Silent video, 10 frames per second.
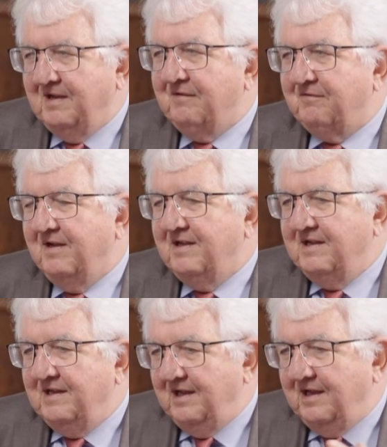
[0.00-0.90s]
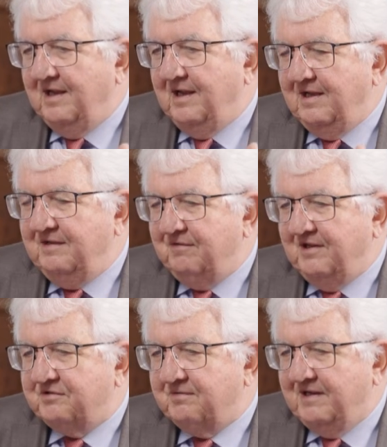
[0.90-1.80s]
We have
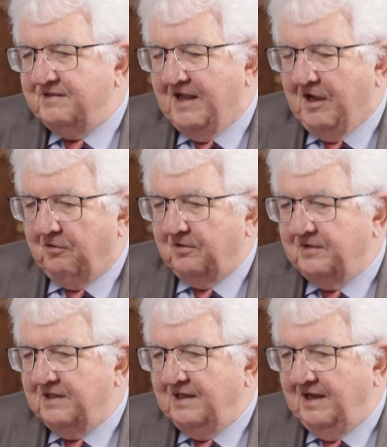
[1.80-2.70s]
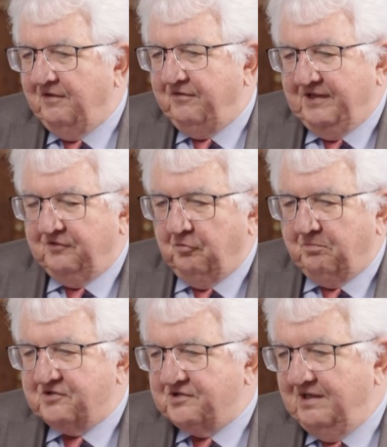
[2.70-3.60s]
inflation rate now. I think
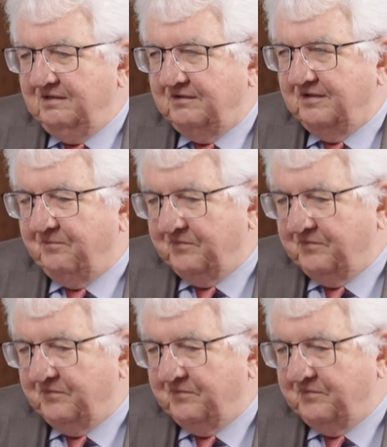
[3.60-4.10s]
2%